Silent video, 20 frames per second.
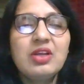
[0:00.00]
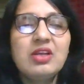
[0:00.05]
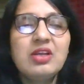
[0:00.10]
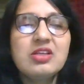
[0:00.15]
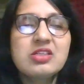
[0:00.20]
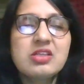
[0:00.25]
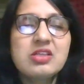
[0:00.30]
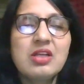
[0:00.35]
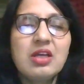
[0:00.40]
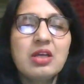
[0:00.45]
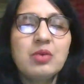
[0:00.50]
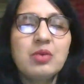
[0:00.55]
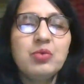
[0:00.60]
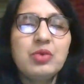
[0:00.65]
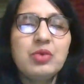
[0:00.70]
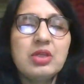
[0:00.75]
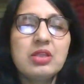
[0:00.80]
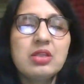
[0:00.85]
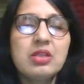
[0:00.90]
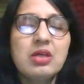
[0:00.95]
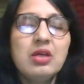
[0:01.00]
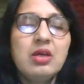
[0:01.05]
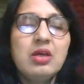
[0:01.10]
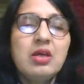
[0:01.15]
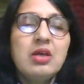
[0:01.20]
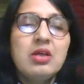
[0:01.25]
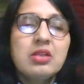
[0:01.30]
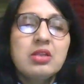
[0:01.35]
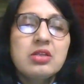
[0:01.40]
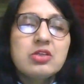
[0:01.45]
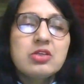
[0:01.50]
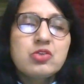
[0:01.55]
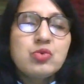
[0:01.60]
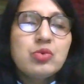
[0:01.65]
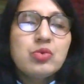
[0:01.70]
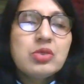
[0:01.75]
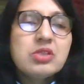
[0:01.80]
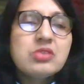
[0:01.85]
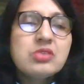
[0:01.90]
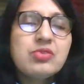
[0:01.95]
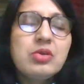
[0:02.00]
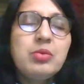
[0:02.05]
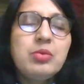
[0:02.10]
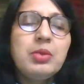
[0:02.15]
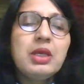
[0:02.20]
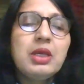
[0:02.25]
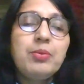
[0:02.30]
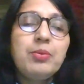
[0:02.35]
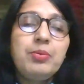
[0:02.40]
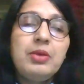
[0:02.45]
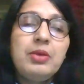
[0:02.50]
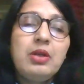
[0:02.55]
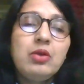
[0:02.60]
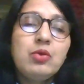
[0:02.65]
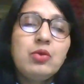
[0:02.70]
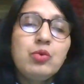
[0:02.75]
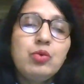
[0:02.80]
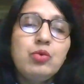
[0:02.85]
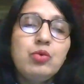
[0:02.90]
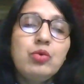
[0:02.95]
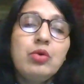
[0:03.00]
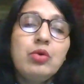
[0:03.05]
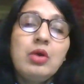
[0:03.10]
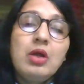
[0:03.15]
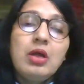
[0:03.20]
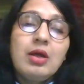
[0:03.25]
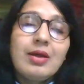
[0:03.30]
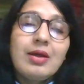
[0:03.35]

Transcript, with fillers: English language. The students will be able to